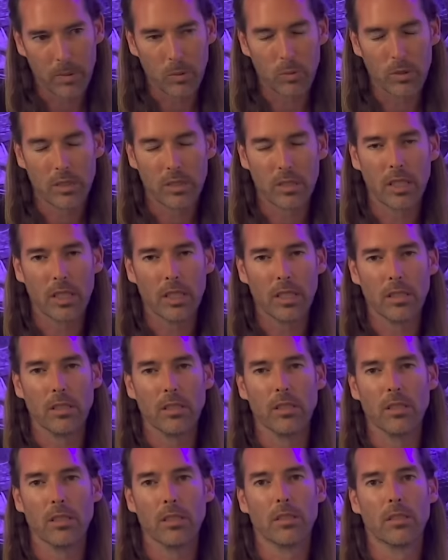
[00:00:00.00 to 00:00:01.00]
would say
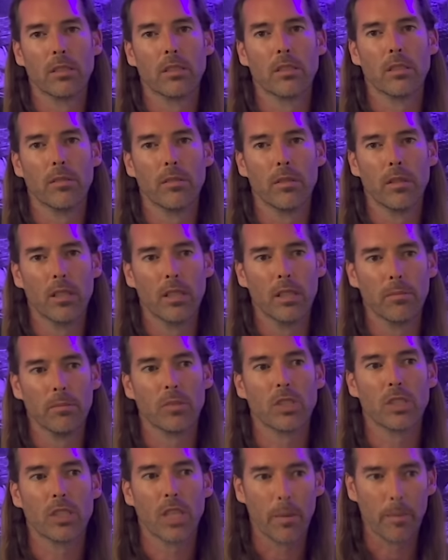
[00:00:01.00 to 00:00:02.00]
is um,
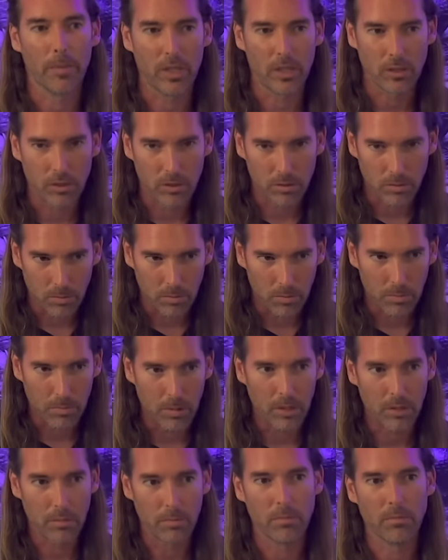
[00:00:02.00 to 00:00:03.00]
shamanism,
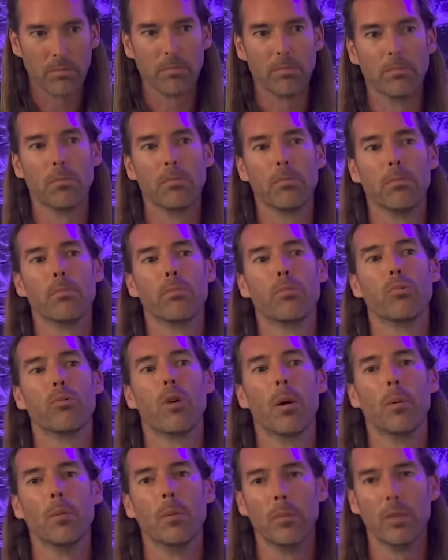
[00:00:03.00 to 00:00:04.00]
but
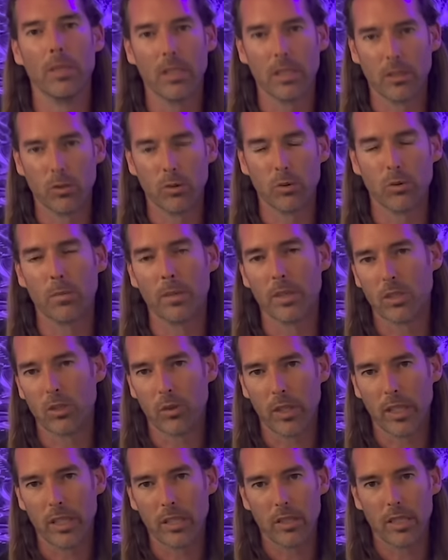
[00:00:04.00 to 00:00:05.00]
probably to a much
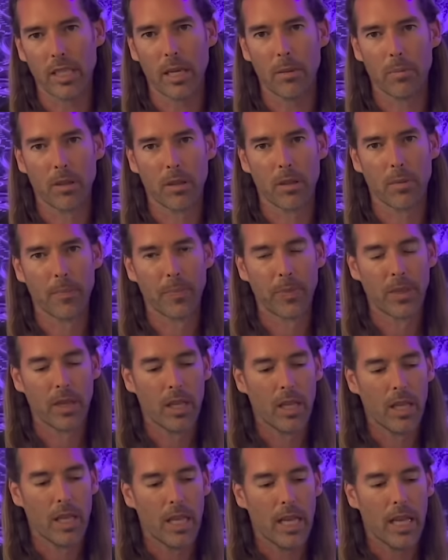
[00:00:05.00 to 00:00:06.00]
greater depth.
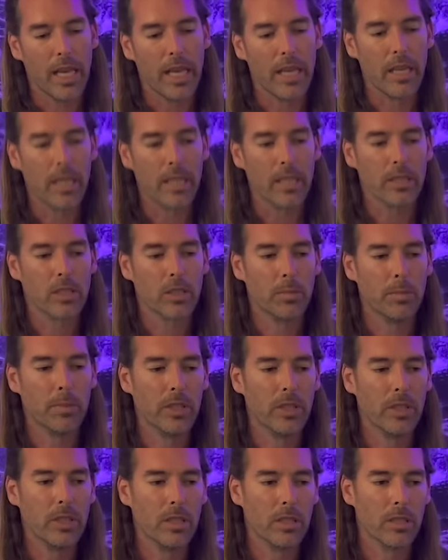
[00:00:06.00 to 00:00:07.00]
And I
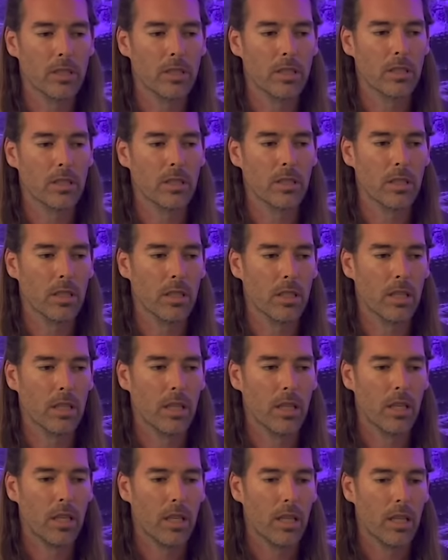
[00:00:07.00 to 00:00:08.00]
experienced
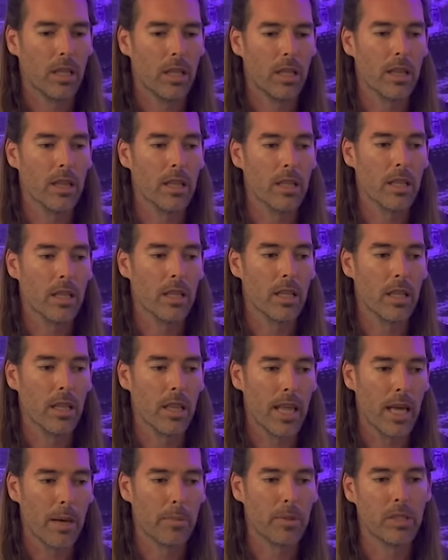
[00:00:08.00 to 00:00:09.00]
the
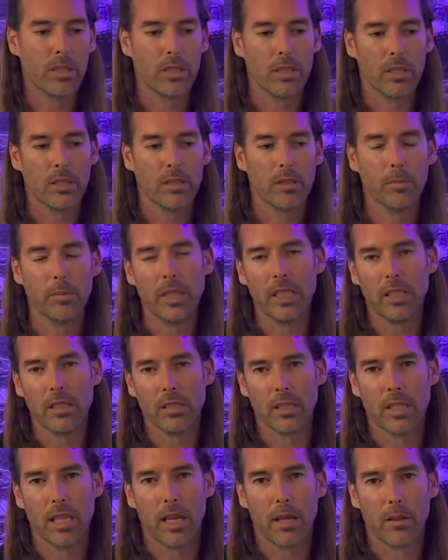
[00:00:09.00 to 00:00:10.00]
that particular
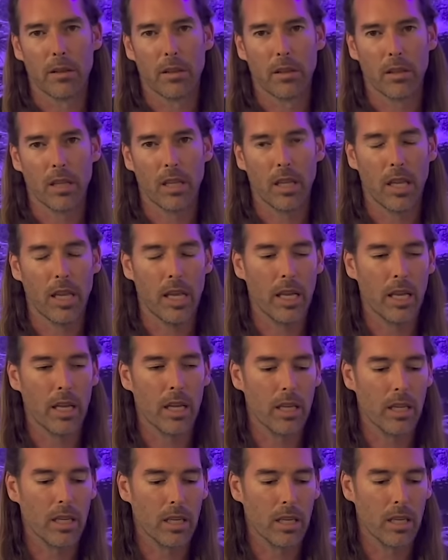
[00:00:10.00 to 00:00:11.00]
being's death,
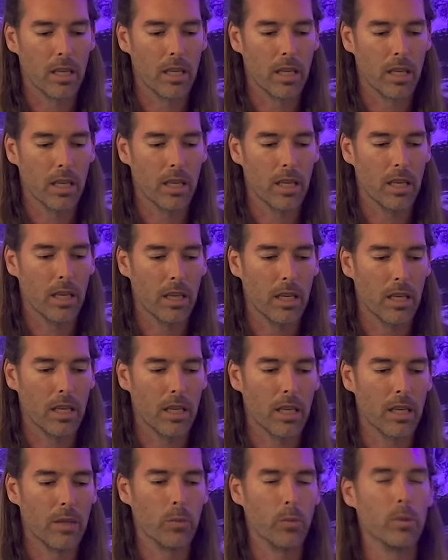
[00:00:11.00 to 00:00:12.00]
and uh,
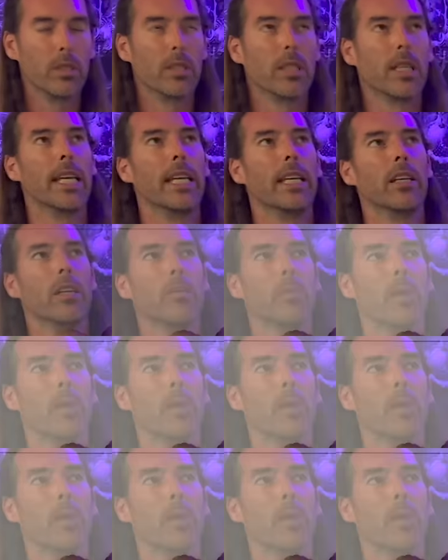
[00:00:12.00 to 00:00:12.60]
I was laying on